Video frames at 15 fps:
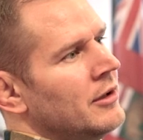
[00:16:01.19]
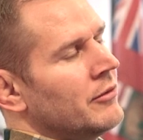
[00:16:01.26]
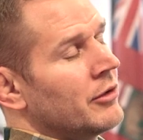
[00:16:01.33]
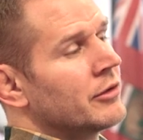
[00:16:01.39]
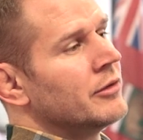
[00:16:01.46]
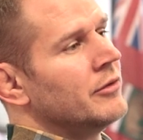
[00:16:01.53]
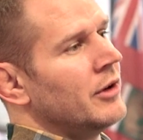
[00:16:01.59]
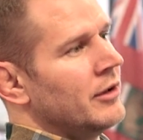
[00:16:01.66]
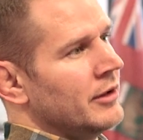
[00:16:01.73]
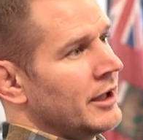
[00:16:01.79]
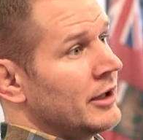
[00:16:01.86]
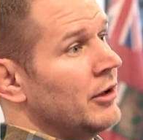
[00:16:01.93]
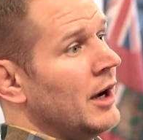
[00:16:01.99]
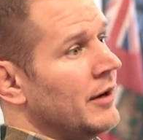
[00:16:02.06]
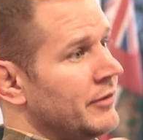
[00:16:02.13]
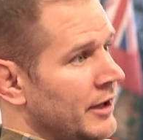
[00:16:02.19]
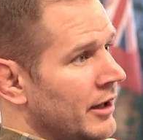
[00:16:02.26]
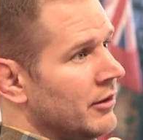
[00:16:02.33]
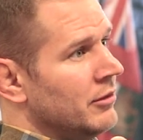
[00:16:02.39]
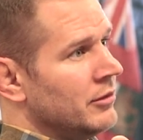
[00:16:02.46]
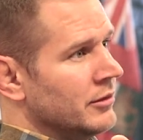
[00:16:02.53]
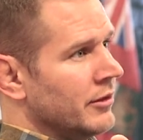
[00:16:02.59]
first of all, like you have to get
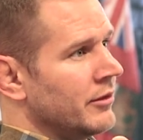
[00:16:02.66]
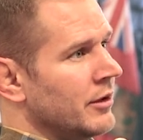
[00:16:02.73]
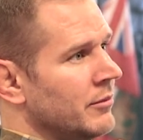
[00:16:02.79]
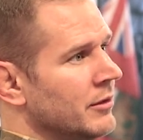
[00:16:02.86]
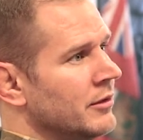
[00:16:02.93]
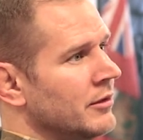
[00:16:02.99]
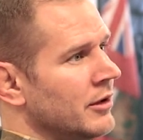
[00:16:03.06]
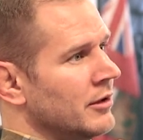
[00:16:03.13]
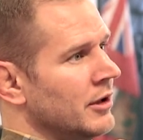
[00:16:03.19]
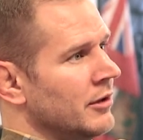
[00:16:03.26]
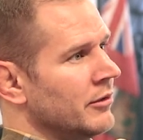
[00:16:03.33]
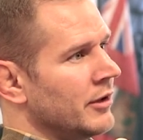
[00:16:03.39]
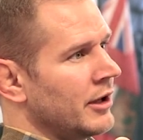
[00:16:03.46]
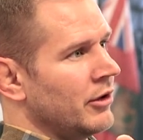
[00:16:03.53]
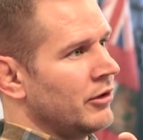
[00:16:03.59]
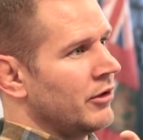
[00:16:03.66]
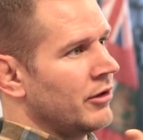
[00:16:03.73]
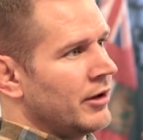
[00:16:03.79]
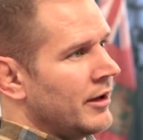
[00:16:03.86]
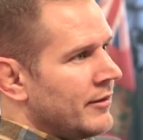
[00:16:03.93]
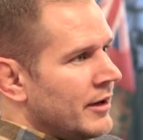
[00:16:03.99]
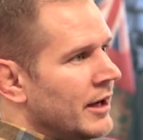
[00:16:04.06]
a hold of someone to close. Like
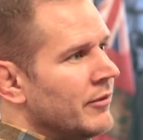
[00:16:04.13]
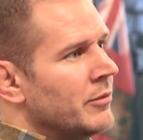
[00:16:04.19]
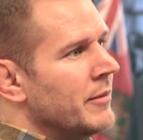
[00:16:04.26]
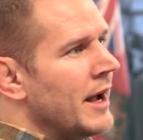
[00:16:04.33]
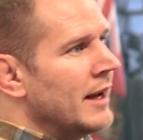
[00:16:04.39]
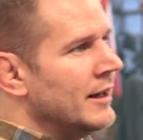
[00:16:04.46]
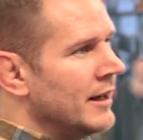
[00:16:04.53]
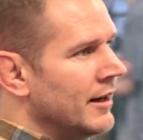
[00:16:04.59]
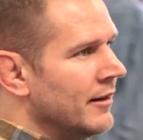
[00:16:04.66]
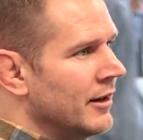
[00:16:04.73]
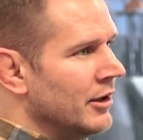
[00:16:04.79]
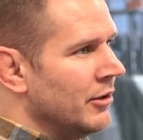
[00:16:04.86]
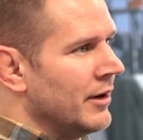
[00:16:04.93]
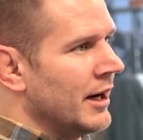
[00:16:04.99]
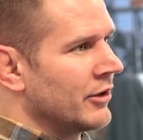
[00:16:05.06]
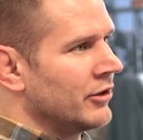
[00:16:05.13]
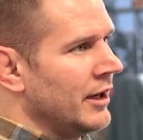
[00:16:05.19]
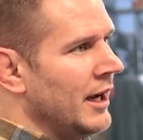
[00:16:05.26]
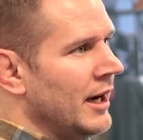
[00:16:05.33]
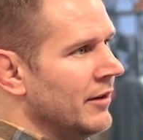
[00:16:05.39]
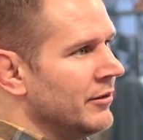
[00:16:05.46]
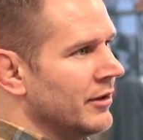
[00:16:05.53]
it's not even mandated that you actually
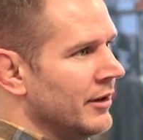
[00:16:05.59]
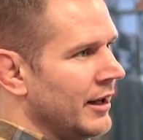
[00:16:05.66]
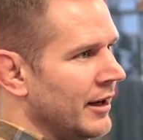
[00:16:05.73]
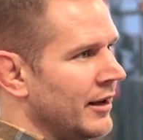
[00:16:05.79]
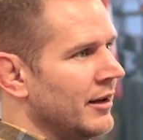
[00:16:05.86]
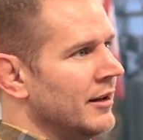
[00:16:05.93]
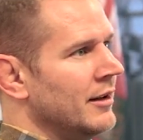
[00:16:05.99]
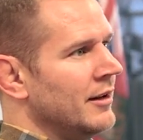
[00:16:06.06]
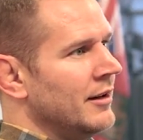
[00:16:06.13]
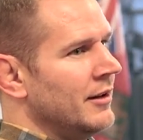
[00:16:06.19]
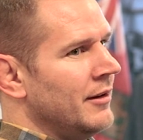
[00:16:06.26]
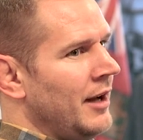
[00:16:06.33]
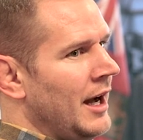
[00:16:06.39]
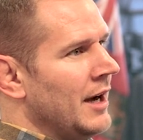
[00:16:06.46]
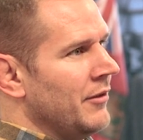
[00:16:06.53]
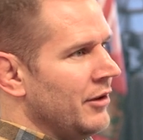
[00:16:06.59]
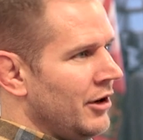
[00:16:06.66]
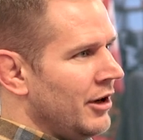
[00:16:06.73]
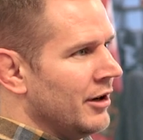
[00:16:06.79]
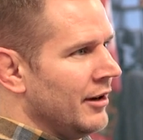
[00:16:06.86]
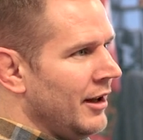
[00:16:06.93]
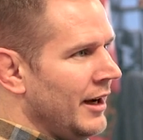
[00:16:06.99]
have to like have an
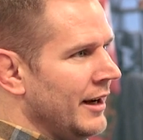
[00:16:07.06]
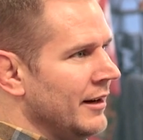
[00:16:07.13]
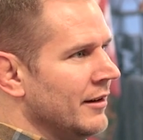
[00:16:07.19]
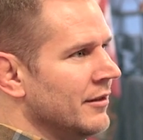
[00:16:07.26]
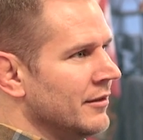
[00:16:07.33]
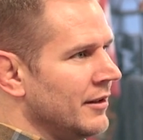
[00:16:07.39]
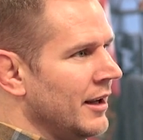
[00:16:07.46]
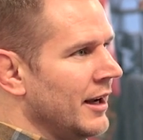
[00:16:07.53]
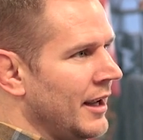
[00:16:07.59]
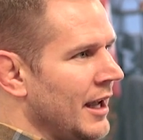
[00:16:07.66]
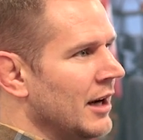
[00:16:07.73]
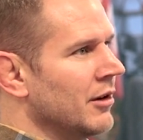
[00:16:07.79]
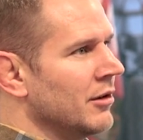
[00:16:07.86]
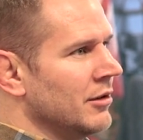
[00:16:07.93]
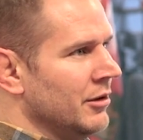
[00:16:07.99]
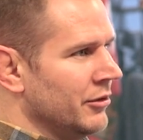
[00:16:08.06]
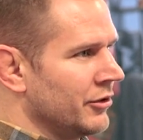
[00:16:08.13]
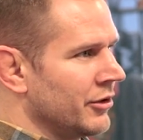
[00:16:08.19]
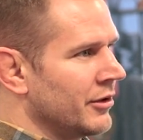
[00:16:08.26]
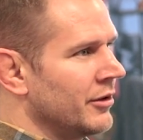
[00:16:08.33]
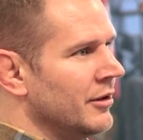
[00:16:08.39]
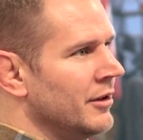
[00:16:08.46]
online account
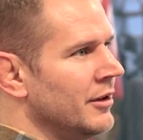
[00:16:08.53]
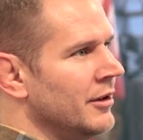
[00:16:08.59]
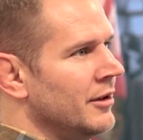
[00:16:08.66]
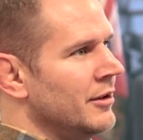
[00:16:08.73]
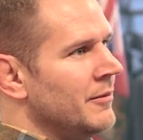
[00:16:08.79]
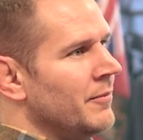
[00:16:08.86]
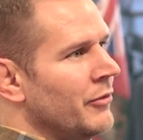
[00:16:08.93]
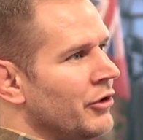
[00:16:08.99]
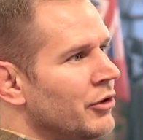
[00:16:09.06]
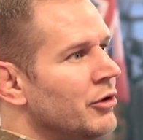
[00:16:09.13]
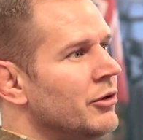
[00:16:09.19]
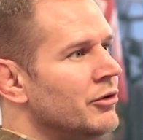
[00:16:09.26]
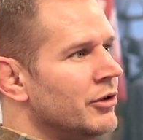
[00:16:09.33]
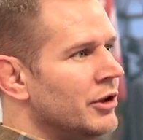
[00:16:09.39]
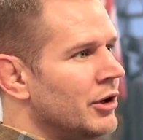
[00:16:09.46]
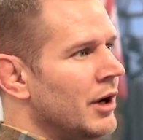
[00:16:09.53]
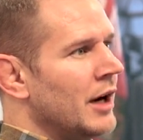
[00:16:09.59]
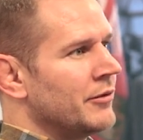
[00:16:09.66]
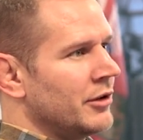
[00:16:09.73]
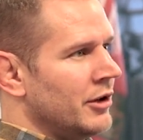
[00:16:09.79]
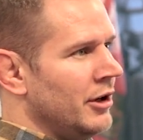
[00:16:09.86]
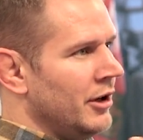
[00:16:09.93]
closure. Usually you have
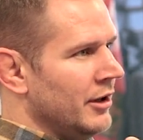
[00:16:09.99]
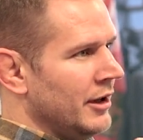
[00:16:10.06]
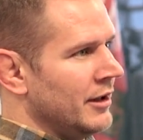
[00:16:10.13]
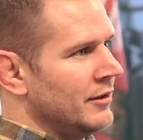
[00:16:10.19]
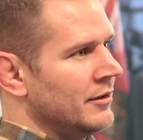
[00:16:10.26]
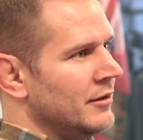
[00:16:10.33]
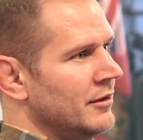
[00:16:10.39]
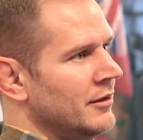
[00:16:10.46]
to call in.